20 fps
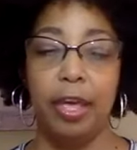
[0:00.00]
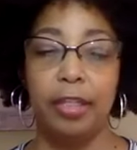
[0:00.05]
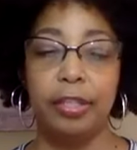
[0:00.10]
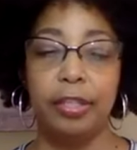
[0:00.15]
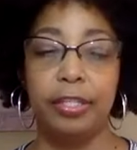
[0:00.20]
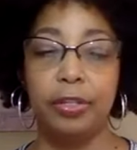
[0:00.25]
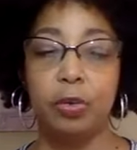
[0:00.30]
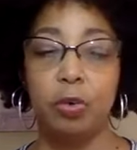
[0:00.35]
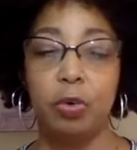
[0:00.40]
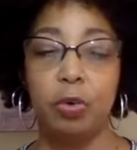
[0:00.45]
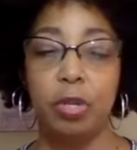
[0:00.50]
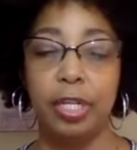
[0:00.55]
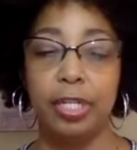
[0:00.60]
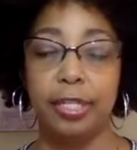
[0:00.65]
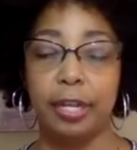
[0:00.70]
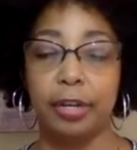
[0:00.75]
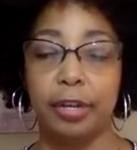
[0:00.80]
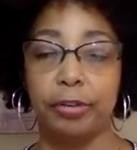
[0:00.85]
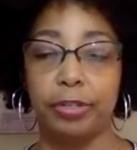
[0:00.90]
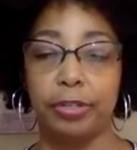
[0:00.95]
The school
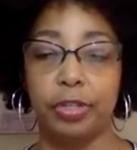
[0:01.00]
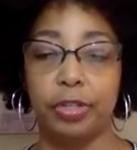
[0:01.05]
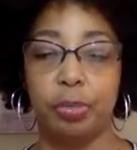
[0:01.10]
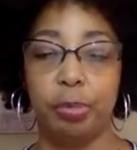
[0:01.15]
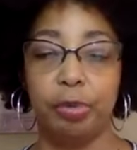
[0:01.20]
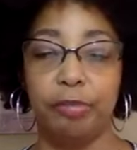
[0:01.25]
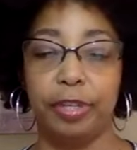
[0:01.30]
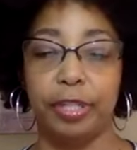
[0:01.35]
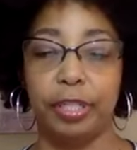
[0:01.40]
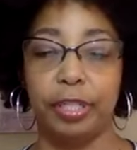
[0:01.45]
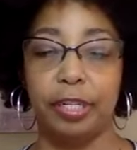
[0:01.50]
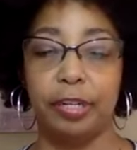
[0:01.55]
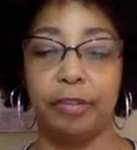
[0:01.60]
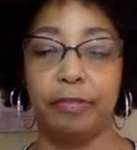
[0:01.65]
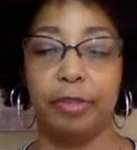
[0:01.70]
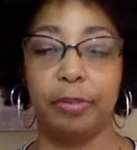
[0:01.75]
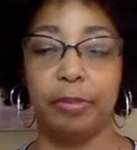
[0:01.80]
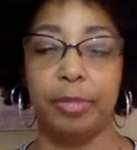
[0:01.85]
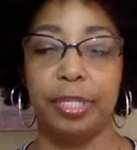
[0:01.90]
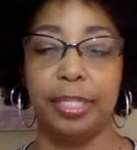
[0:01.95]
is under the supervision
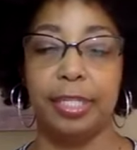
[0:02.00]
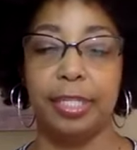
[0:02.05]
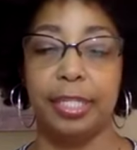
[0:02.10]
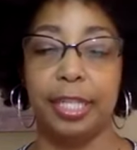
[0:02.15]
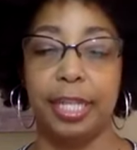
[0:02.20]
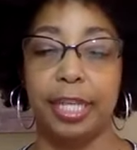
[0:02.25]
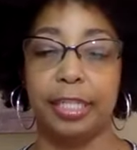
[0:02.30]
of the Mrs.